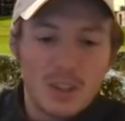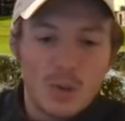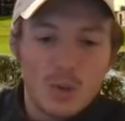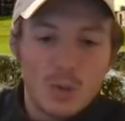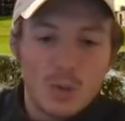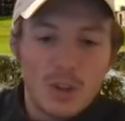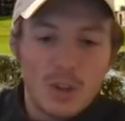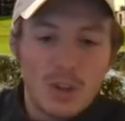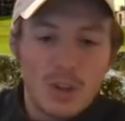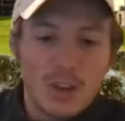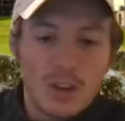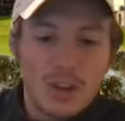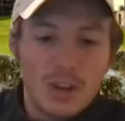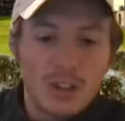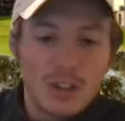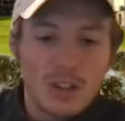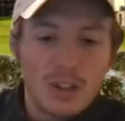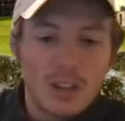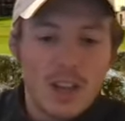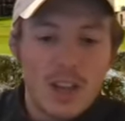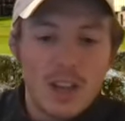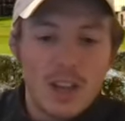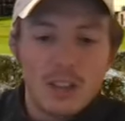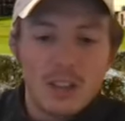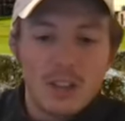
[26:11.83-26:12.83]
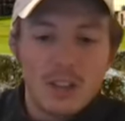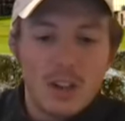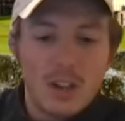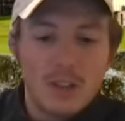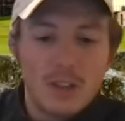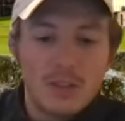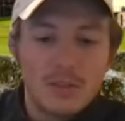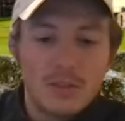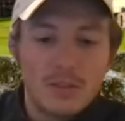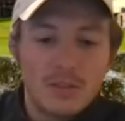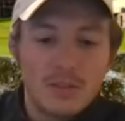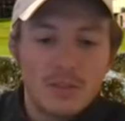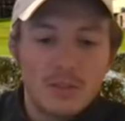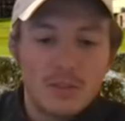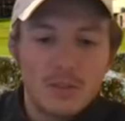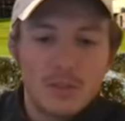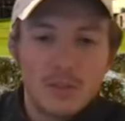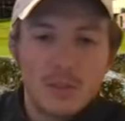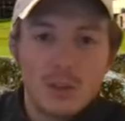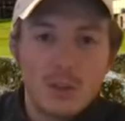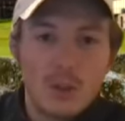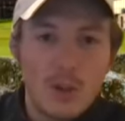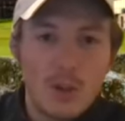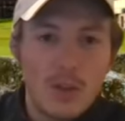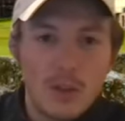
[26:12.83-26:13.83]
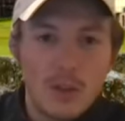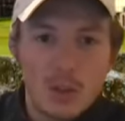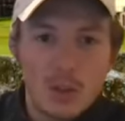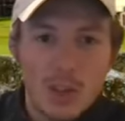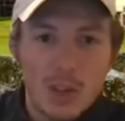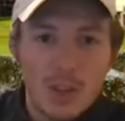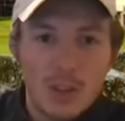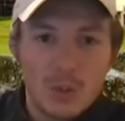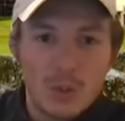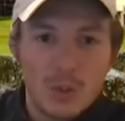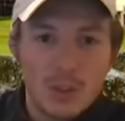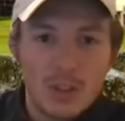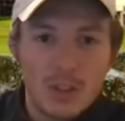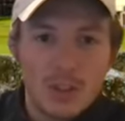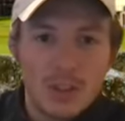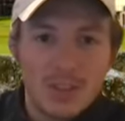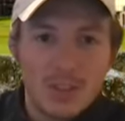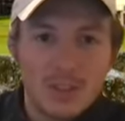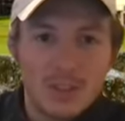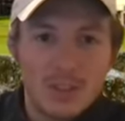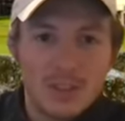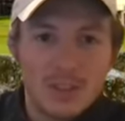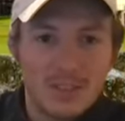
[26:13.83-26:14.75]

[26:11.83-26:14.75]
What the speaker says: We are signing off. Do you have any last words?